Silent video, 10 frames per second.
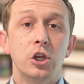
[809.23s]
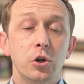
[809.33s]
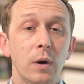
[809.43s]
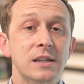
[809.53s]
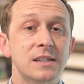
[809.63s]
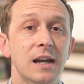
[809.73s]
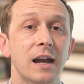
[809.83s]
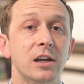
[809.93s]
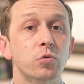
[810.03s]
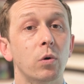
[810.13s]

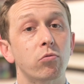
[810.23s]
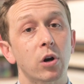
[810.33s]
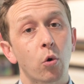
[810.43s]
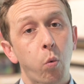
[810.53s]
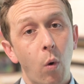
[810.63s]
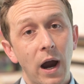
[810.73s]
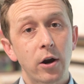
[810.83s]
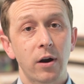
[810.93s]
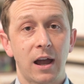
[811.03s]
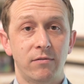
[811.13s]
USCIS will
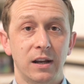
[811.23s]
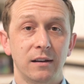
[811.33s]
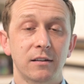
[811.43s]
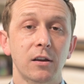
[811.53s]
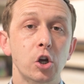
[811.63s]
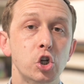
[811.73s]
require evidence